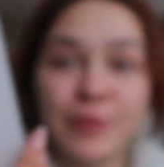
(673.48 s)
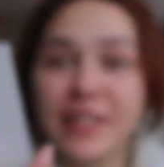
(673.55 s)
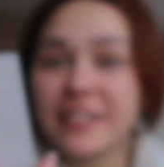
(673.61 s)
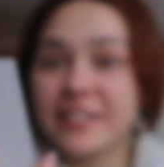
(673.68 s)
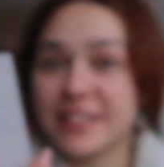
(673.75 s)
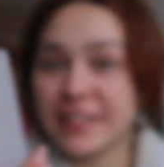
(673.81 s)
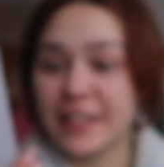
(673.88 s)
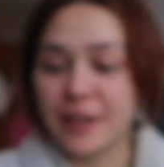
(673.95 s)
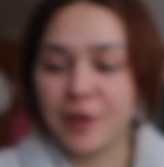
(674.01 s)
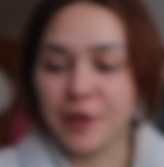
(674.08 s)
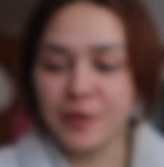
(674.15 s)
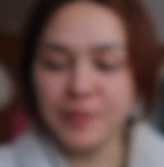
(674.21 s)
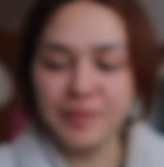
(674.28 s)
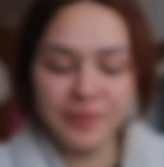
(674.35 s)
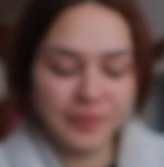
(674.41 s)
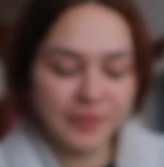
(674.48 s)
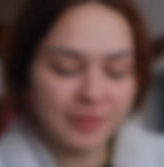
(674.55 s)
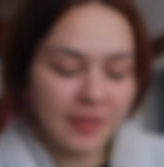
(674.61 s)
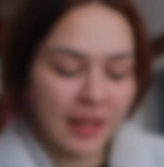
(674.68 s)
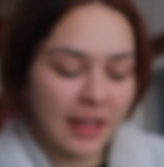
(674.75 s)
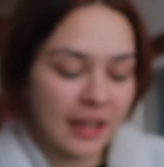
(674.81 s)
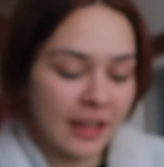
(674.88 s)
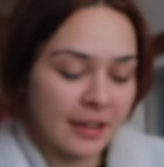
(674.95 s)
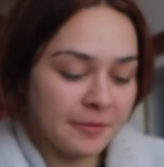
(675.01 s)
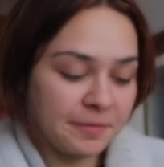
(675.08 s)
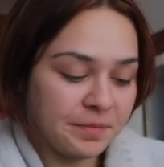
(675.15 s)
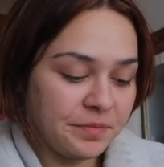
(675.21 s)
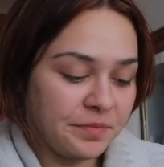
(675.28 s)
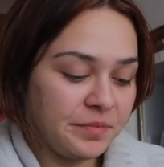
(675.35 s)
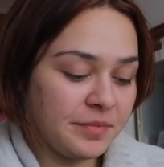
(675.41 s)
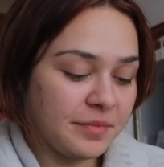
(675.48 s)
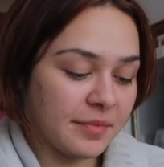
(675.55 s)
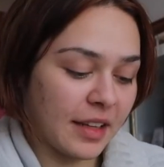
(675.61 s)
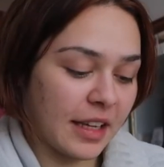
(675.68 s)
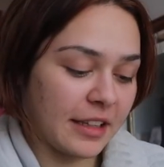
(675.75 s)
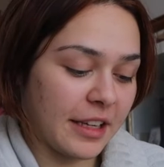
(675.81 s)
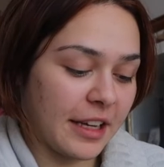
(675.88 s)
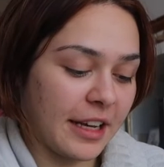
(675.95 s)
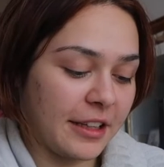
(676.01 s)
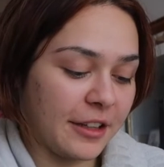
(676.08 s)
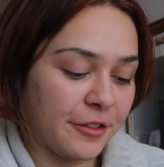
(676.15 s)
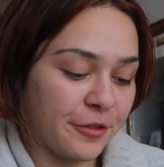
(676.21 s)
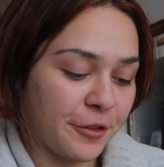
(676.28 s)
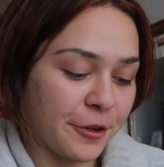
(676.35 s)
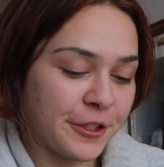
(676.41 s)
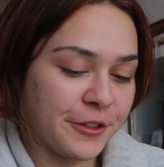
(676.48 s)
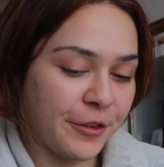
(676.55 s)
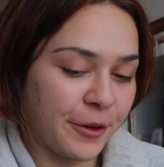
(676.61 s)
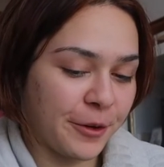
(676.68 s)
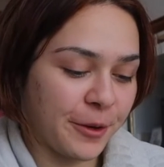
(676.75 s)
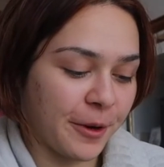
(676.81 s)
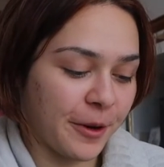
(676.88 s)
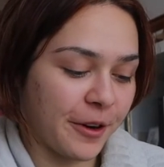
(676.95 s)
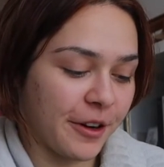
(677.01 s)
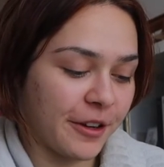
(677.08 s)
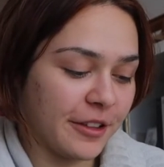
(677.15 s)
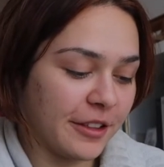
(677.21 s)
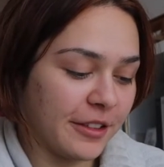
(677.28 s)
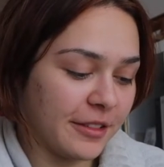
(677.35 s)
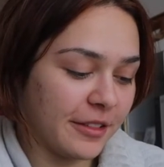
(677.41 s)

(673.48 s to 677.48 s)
we got Saerom. And then the first photo card.